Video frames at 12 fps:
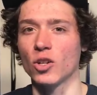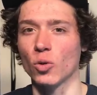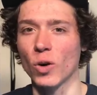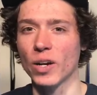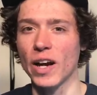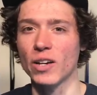your
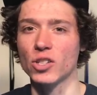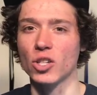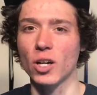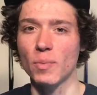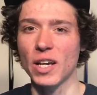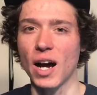workout is
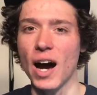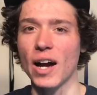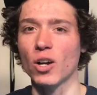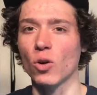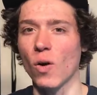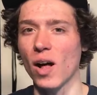gonna be
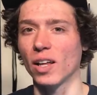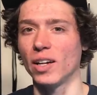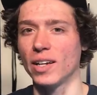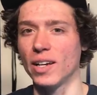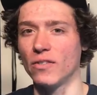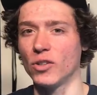higher
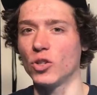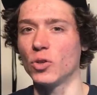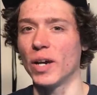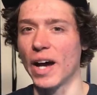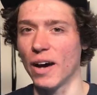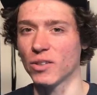quality if you do
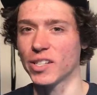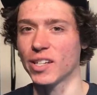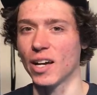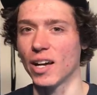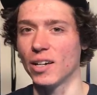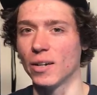it
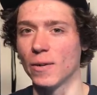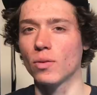outside.